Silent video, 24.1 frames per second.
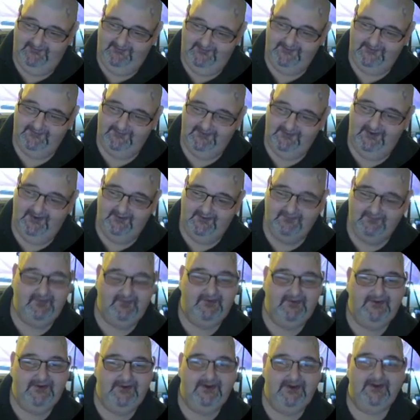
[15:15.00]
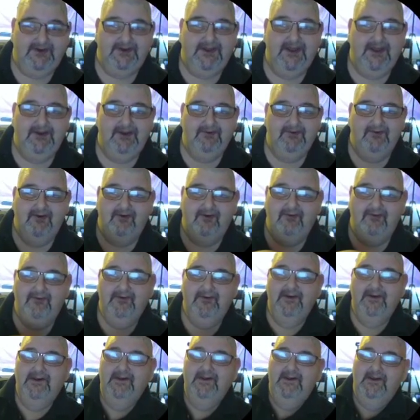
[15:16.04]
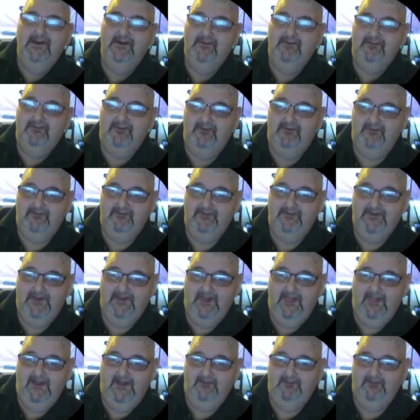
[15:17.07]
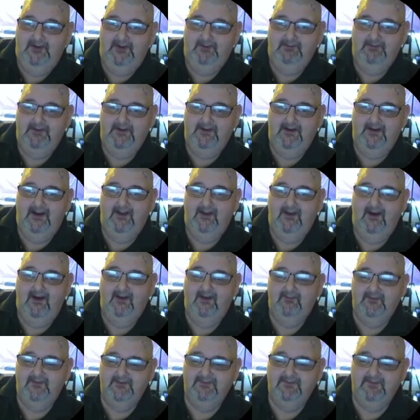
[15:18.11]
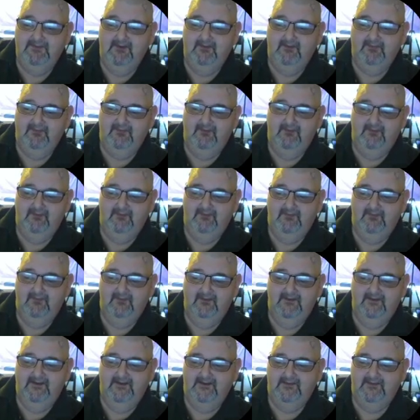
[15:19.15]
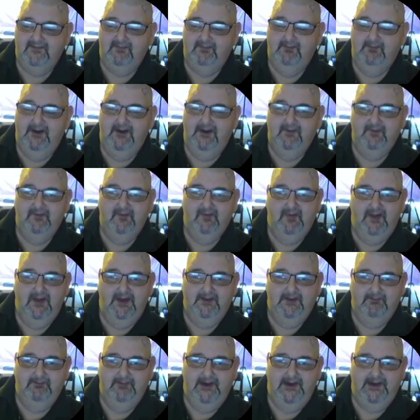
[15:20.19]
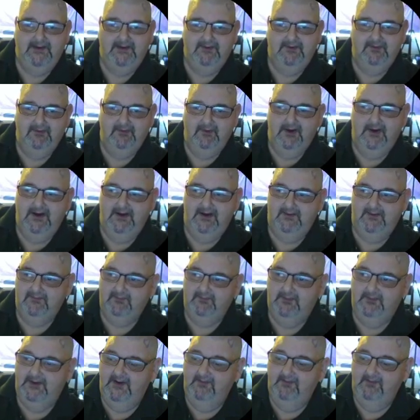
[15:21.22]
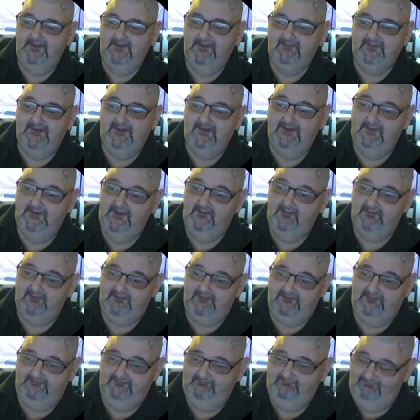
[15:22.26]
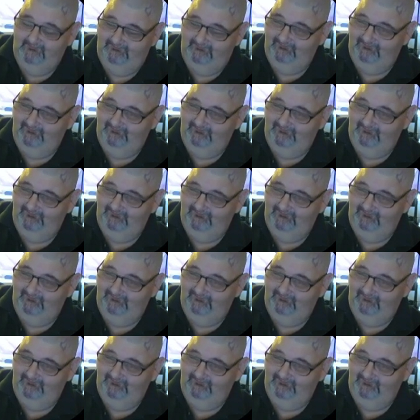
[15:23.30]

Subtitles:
she actually did get it all from, but I think she also smiled a lot and batted her eyes, but I'm not saying nothing.